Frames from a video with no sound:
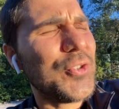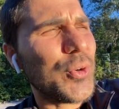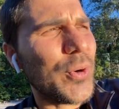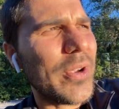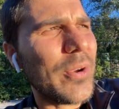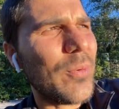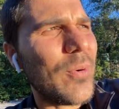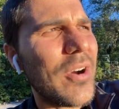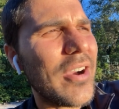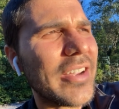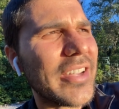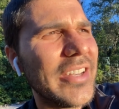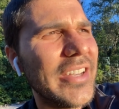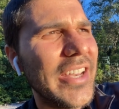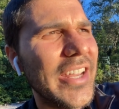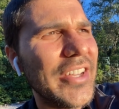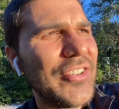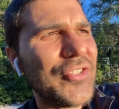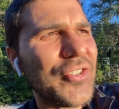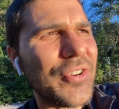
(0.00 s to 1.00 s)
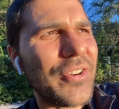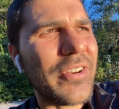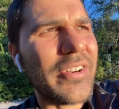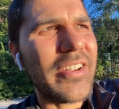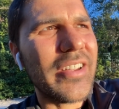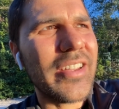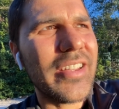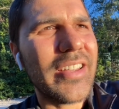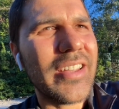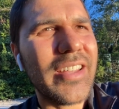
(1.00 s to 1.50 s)
a walk in nature
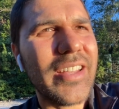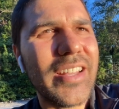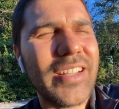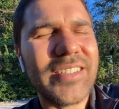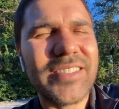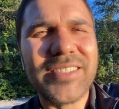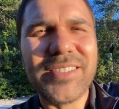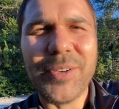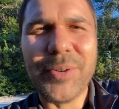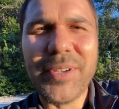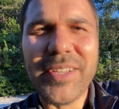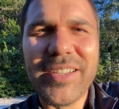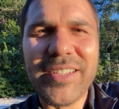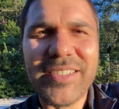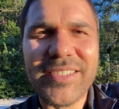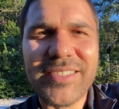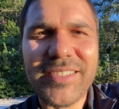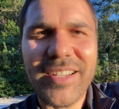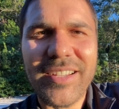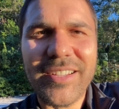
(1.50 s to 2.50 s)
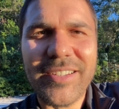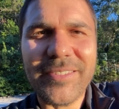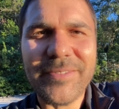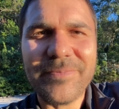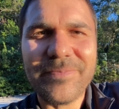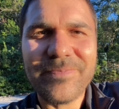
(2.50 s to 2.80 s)
and soak in the sun.